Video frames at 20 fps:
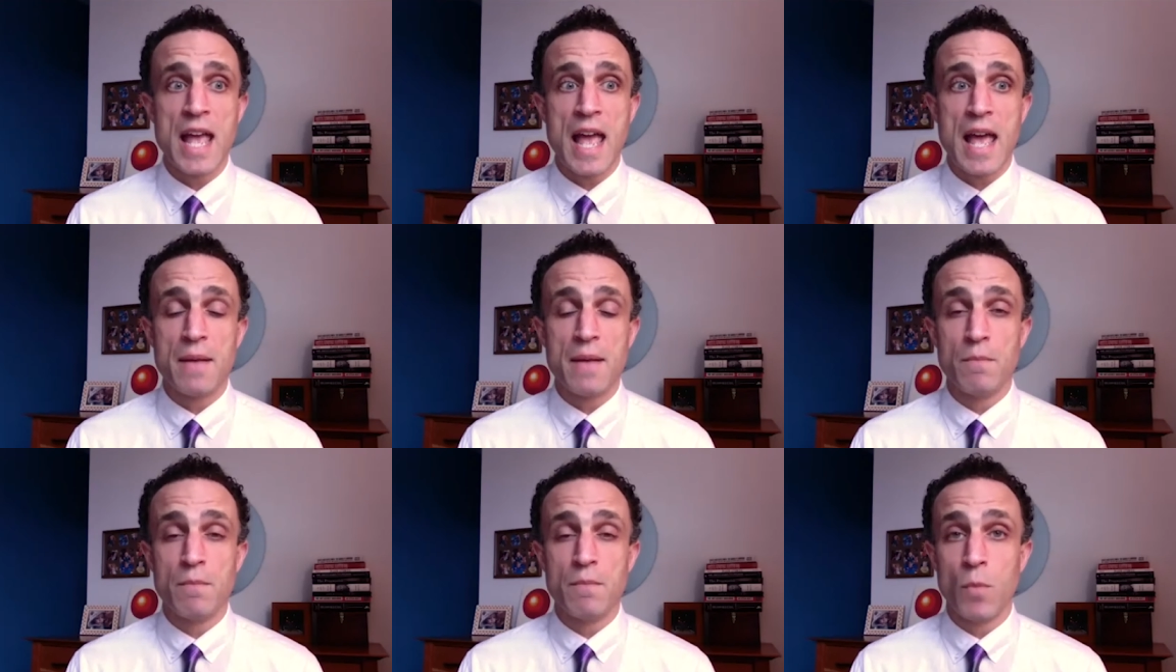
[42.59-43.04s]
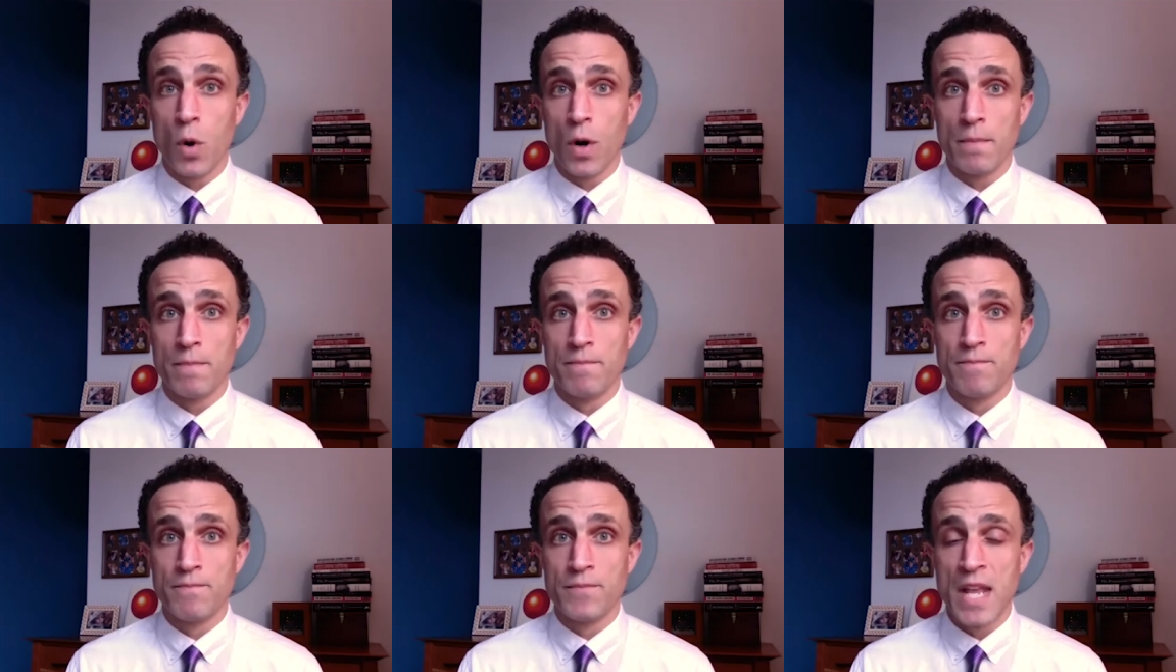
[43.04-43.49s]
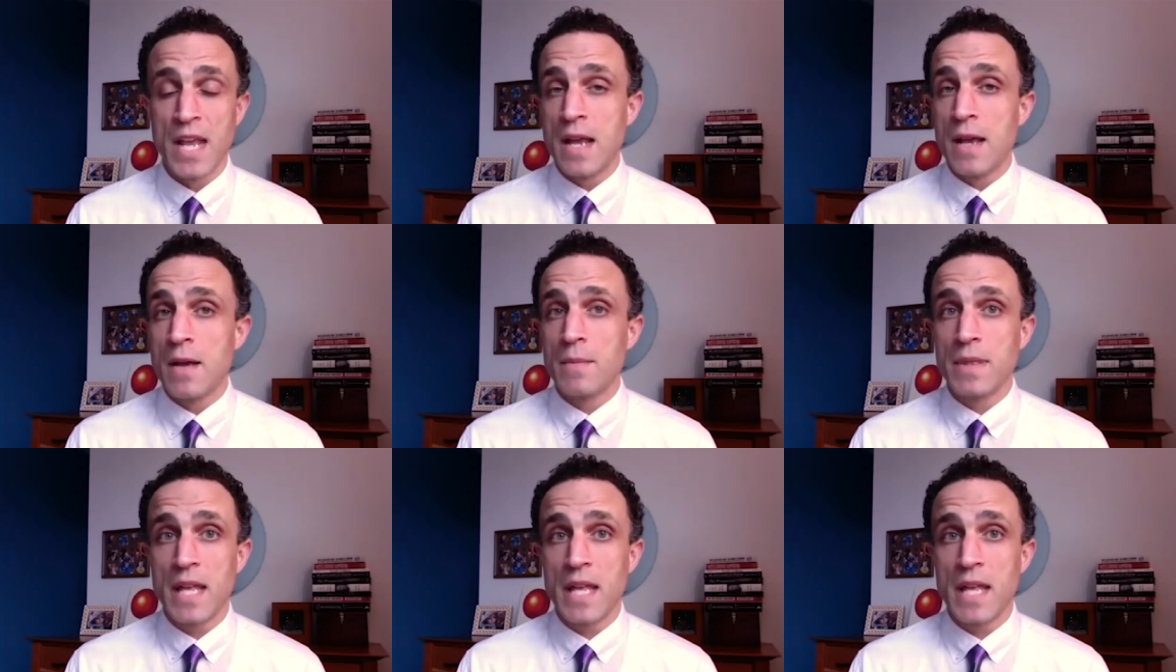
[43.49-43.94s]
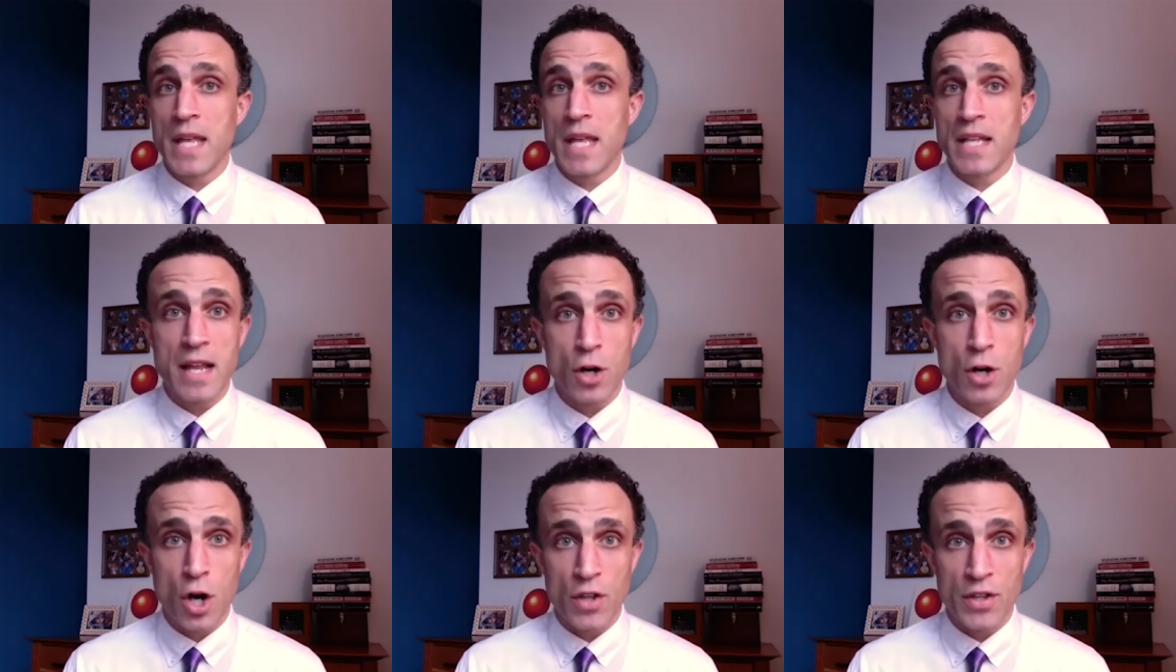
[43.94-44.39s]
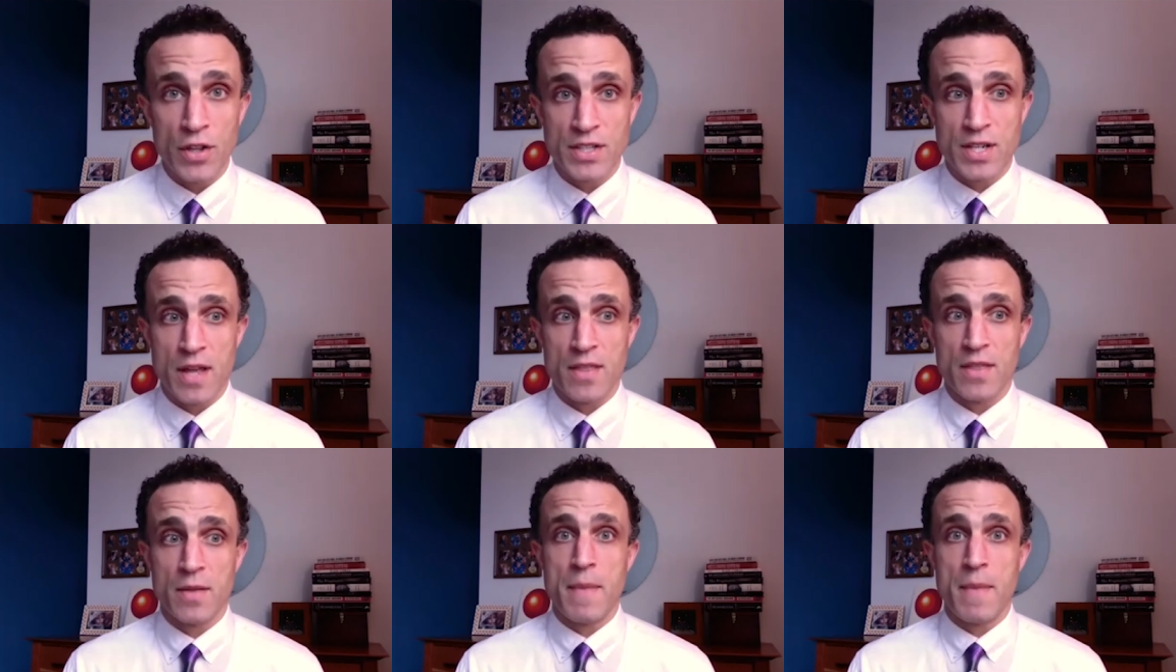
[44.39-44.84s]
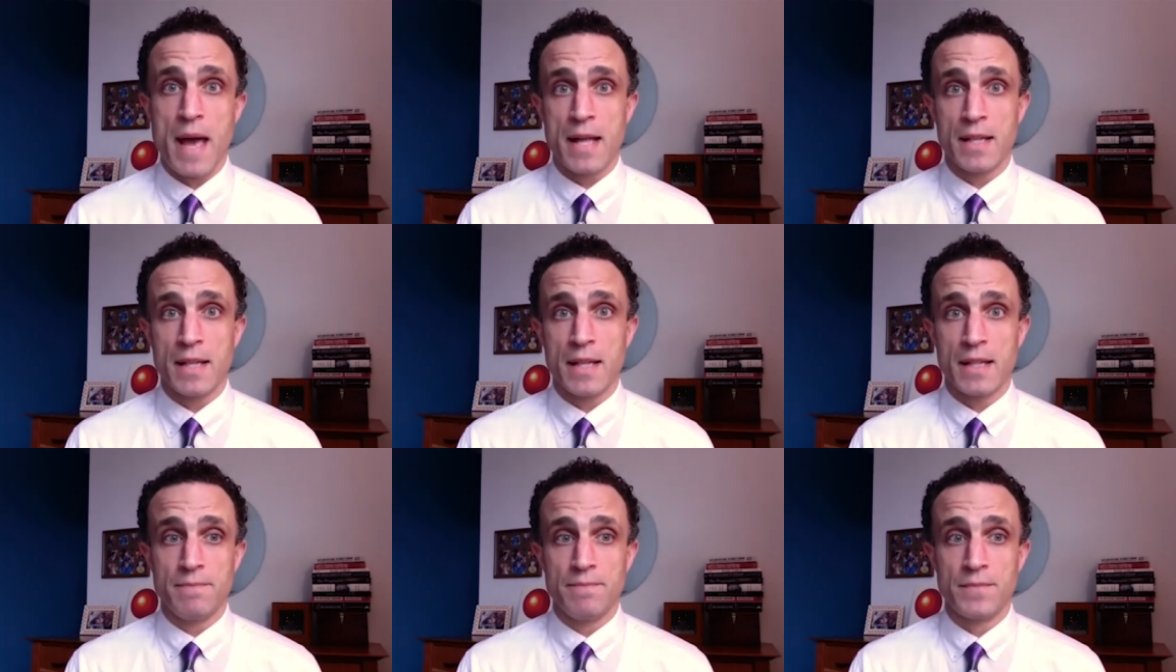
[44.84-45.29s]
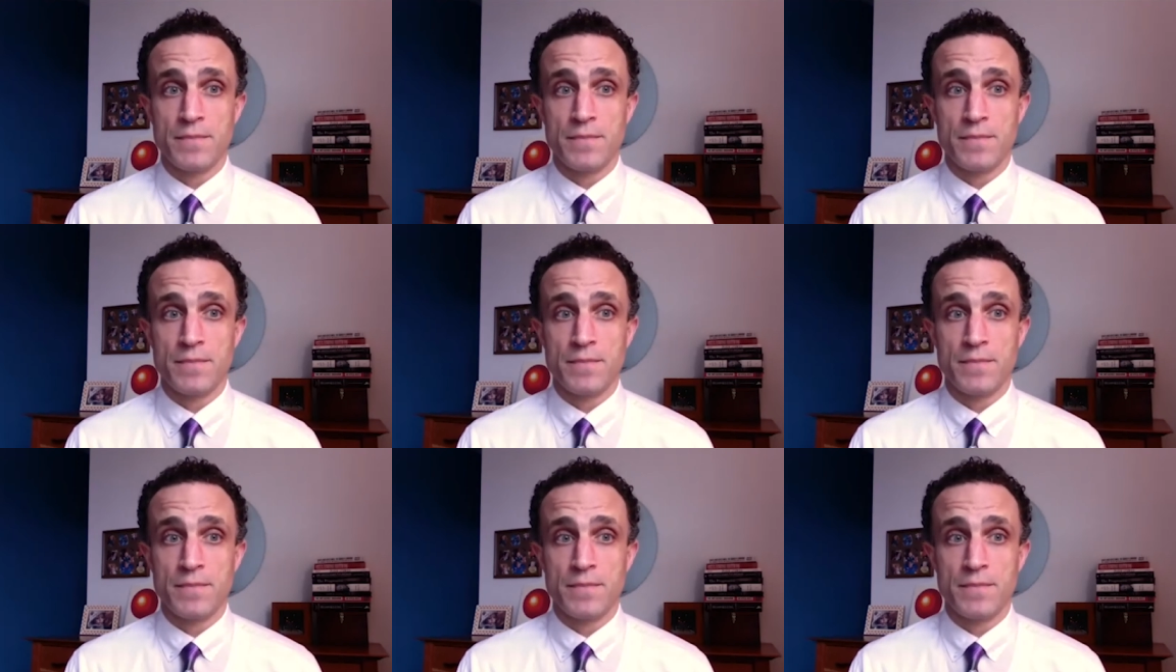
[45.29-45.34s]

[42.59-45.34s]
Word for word: and more. That's not all that's on the ballot.